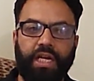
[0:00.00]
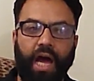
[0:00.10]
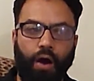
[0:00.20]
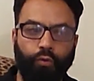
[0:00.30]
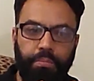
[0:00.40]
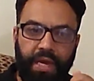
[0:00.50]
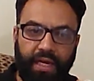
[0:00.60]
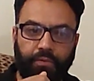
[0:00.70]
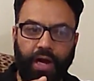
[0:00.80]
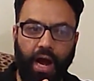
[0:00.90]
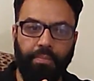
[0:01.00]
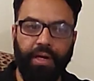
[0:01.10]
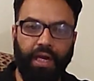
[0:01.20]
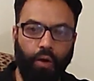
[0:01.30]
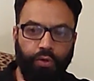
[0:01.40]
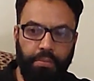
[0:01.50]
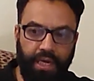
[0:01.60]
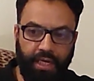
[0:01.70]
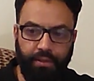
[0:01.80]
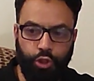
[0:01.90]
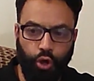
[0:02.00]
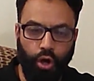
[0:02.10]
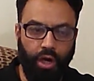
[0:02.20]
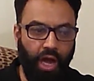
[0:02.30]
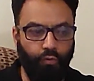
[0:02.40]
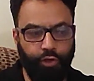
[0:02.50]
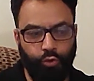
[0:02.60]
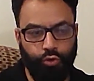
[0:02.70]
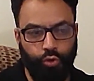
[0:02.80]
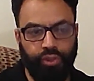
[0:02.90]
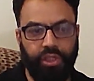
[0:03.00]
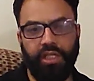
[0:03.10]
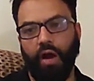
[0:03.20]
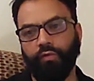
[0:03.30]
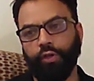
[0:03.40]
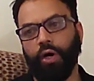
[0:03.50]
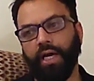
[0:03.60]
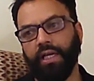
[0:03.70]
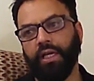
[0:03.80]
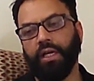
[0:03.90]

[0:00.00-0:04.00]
how we make a carpet, how we make a shawl, how we do sozni, how we do ari.